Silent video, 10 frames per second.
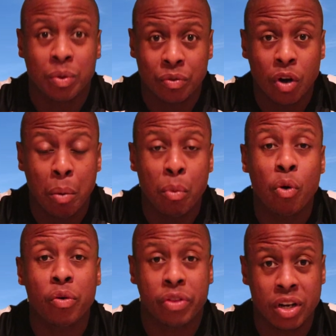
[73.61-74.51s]
We've got
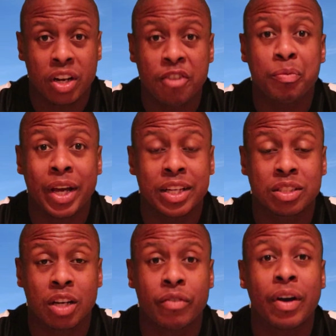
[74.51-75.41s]
more than enough players
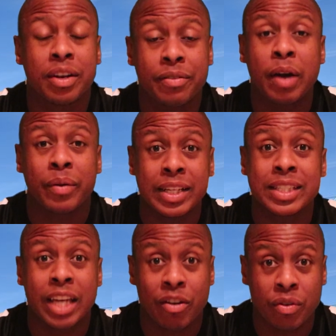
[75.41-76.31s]
to go around. In fact, we need
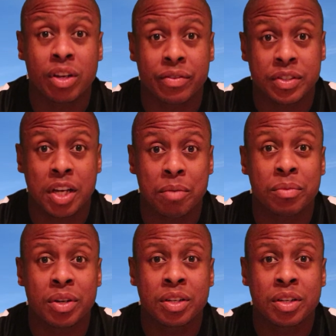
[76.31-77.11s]
to get rid of some.